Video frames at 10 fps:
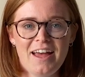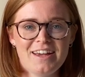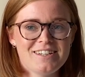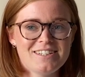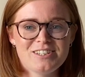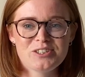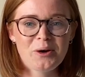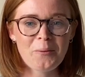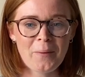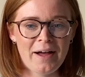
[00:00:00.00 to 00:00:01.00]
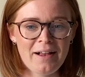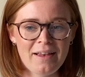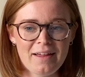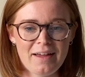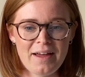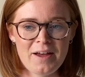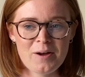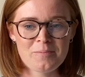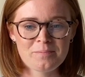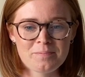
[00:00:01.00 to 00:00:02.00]
She did so well.
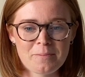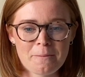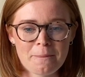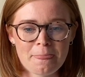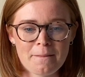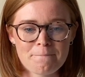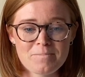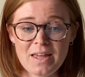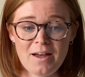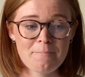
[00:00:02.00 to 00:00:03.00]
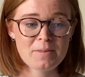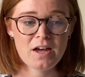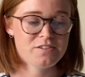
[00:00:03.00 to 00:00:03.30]
Yeah, hers